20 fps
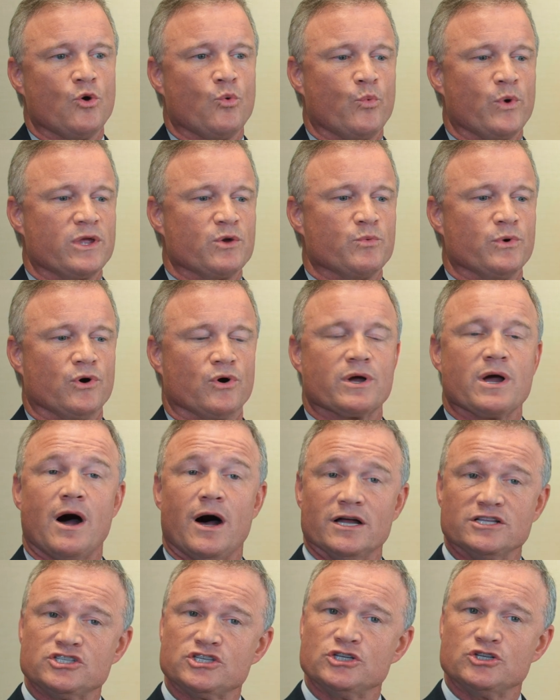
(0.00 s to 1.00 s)
We will
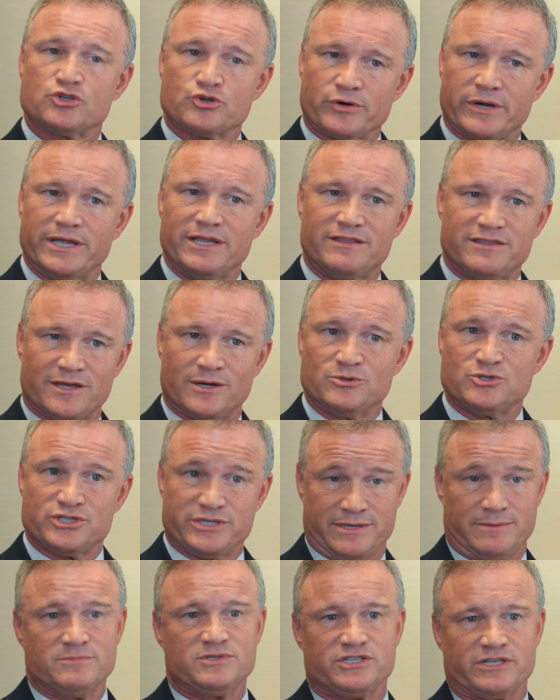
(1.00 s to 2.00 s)
concentrate those
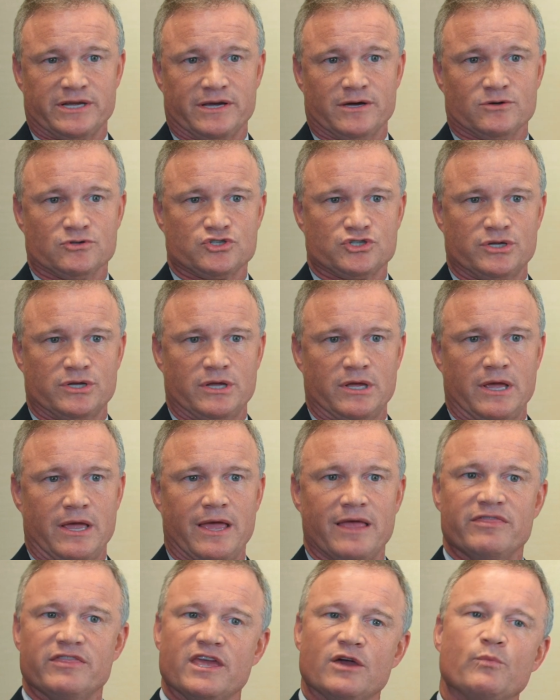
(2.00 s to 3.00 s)
stem cells,
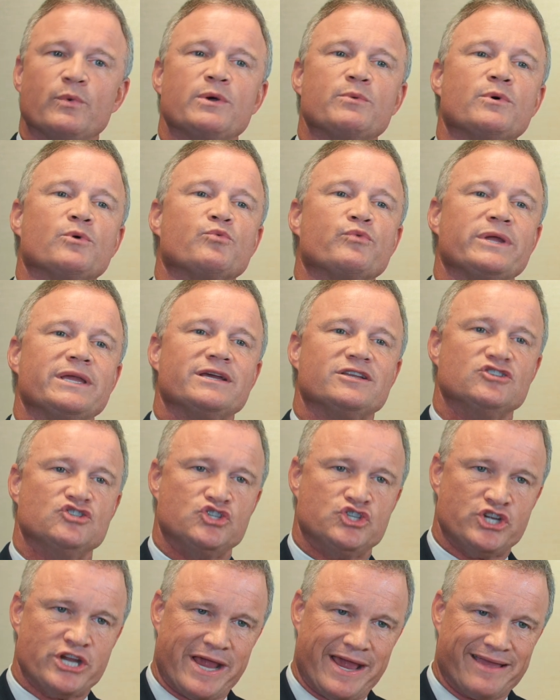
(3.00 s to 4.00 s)
and then we will
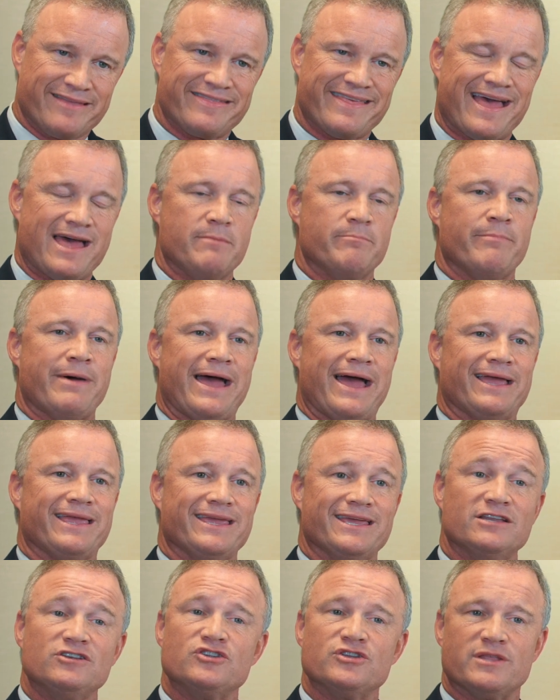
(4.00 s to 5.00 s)
re-inject that
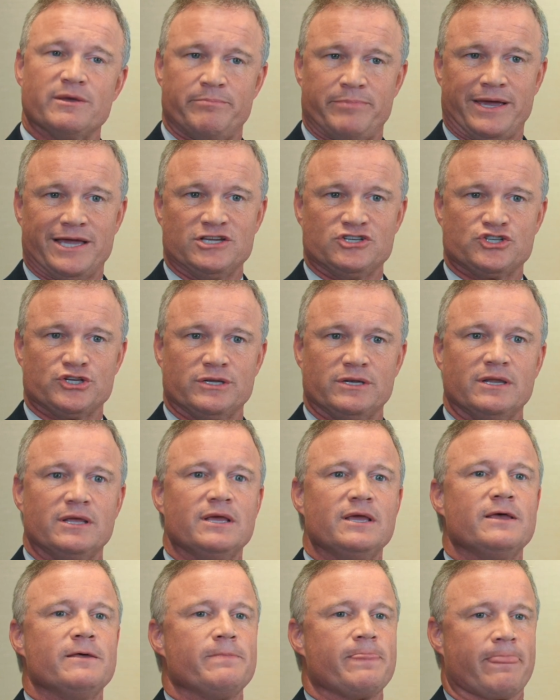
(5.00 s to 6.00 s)
back into the patient
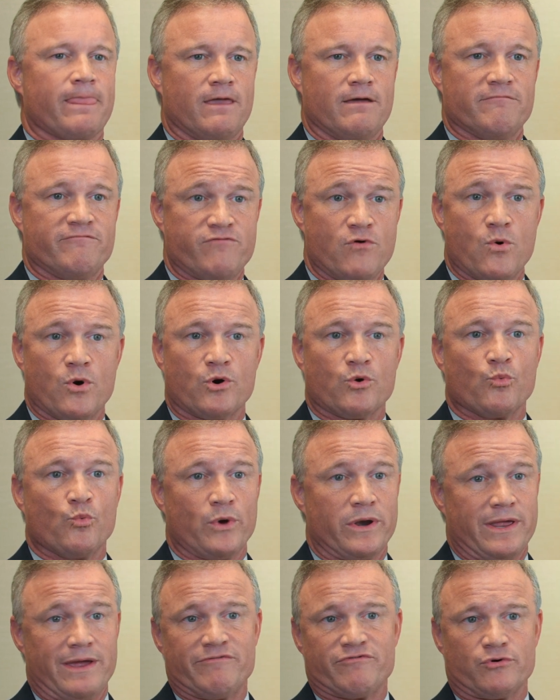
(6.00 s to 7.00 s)
for
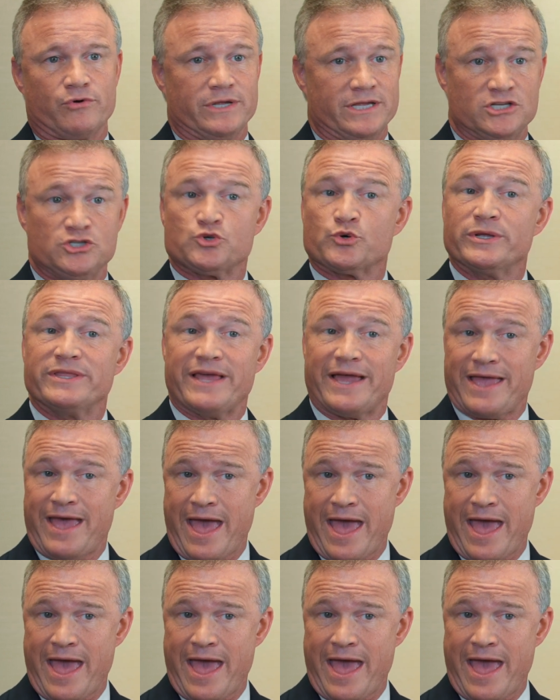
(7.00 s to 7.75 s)
whatever injury they